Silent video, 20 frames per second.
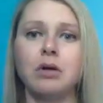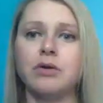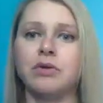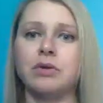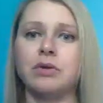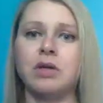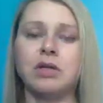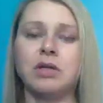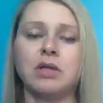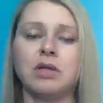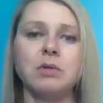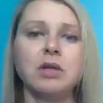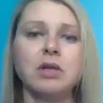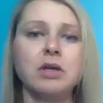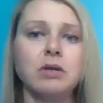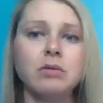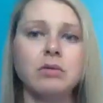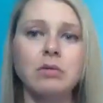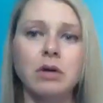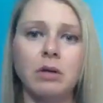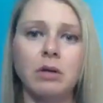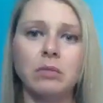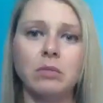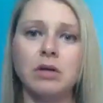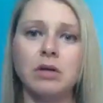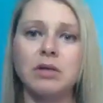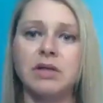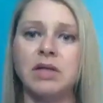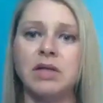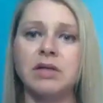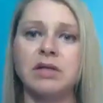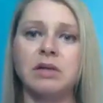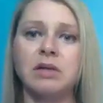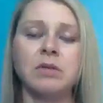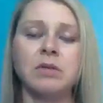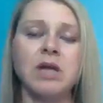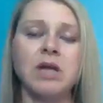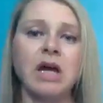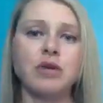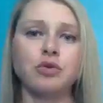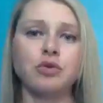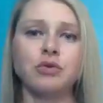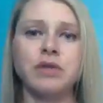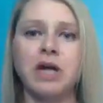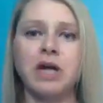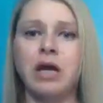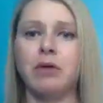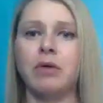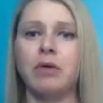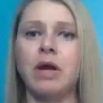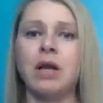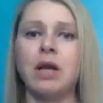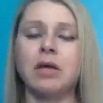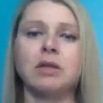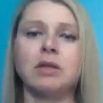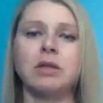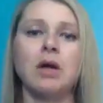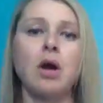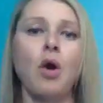So that's going to be cucumbers and some natural diuretics,